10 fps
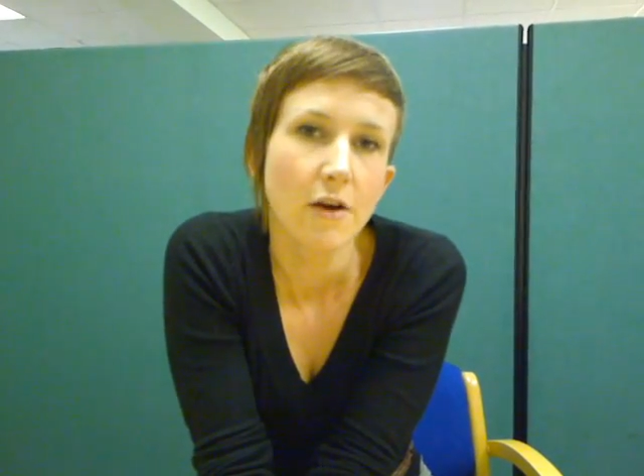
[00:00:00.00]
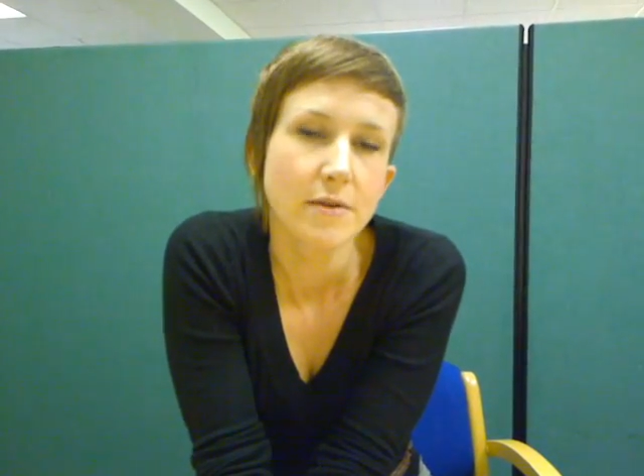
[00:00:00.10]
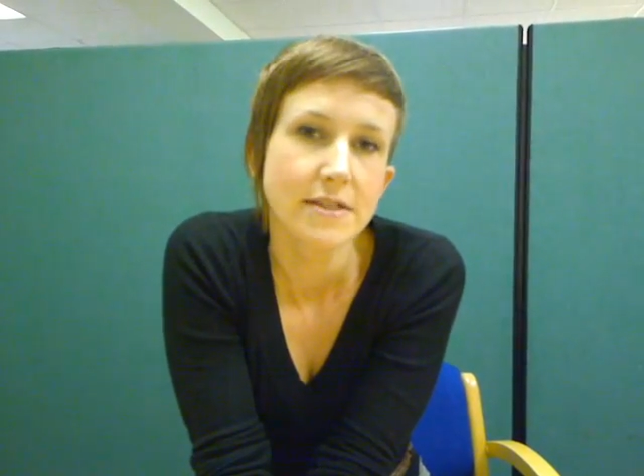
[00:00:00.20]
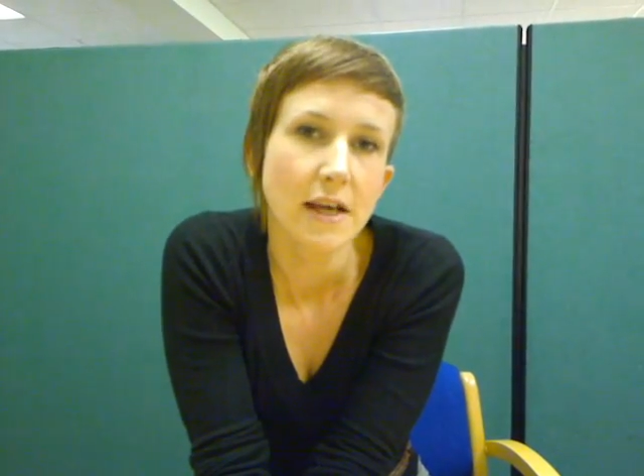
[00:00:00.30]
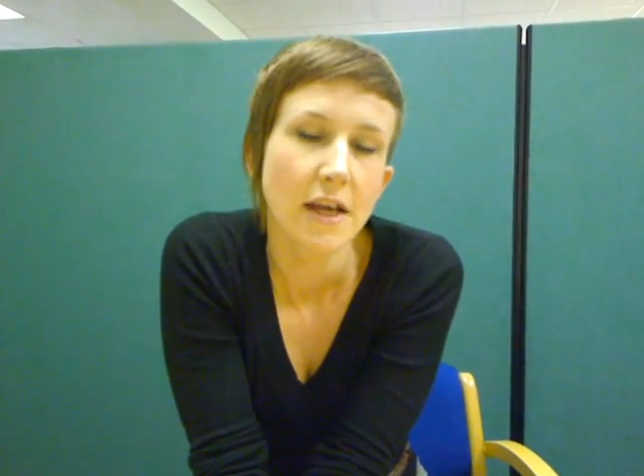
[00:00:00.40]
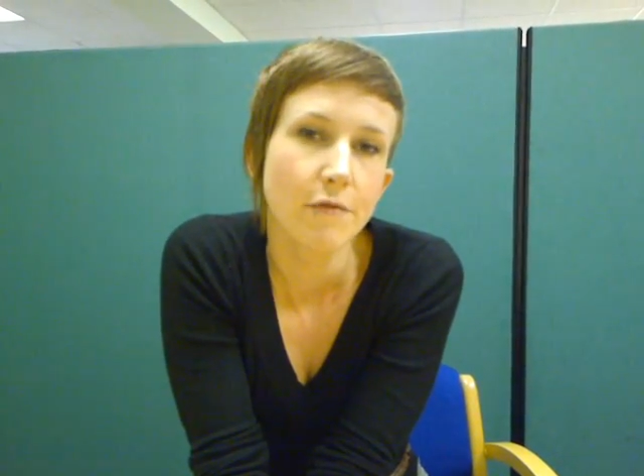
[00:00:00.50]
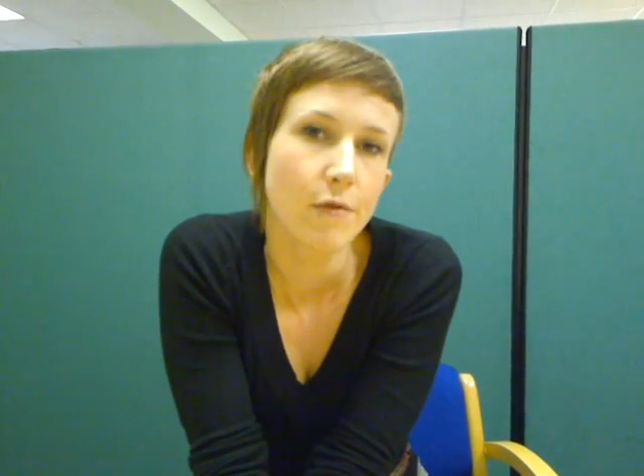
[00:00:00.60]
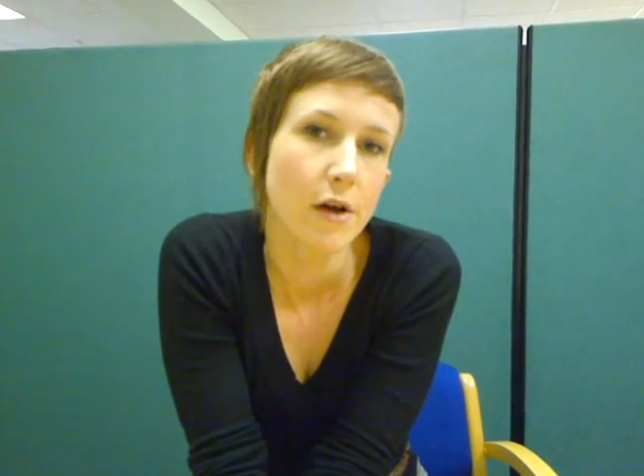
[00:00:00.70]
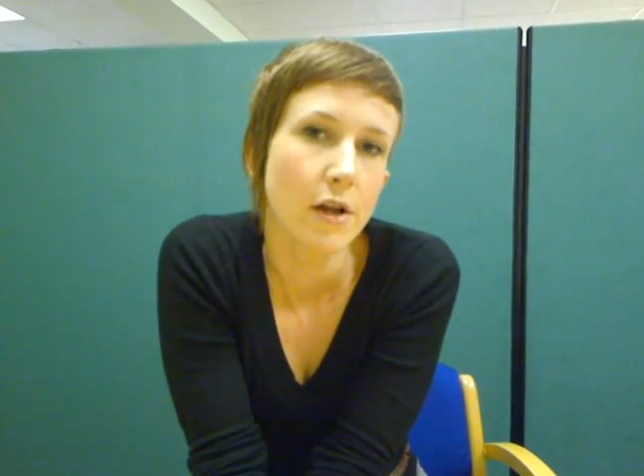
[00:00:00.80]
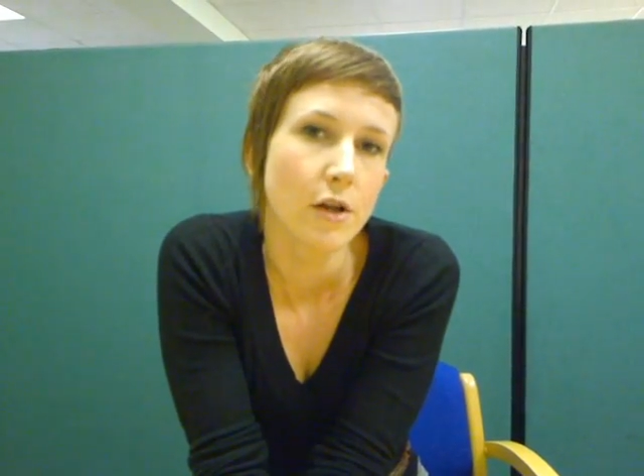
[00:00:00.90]
I would say if
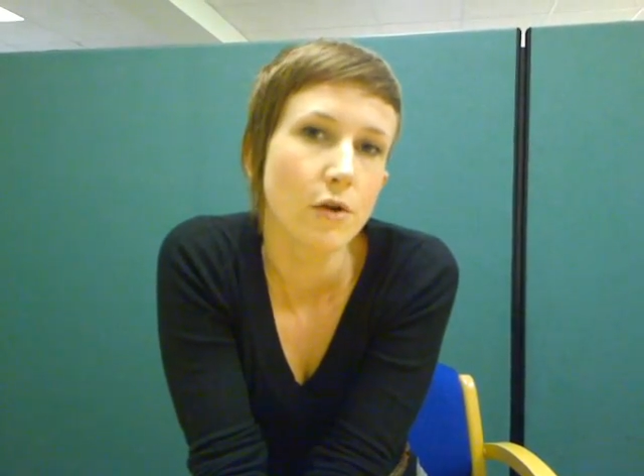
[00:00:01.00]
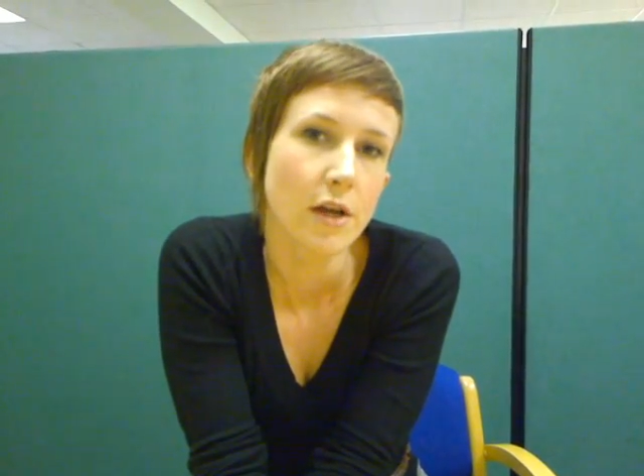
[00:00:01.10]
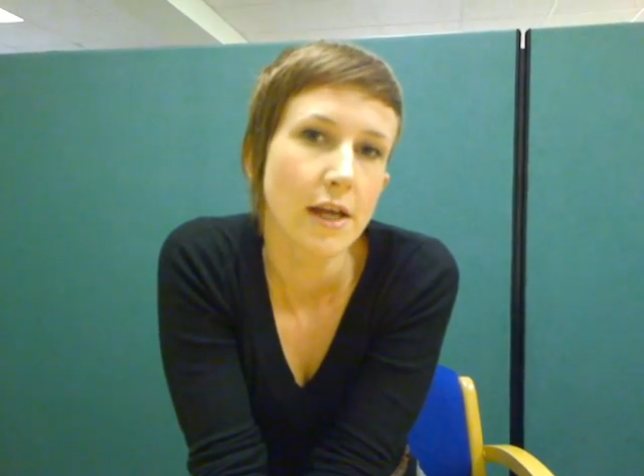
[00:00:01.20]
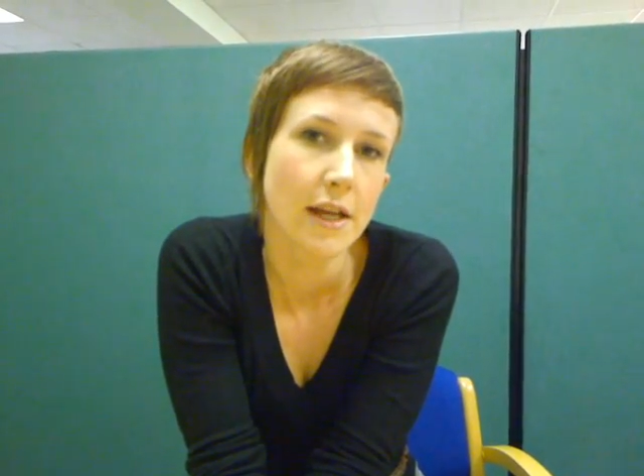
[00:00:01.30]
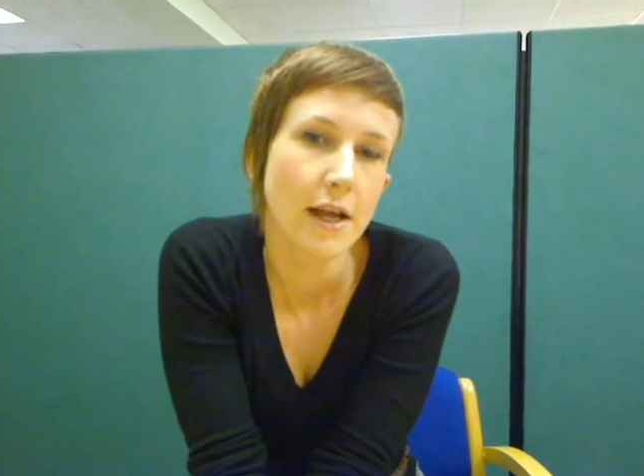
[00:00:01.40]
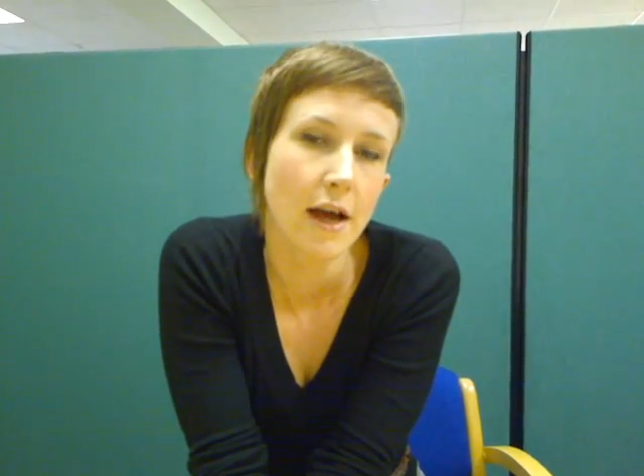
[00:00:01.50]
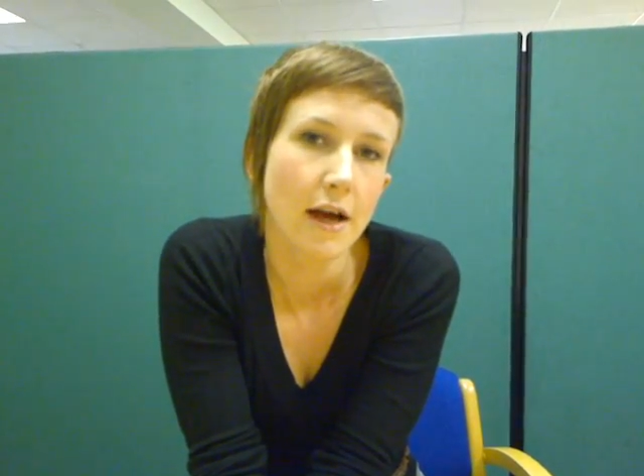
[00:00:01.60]
we're looking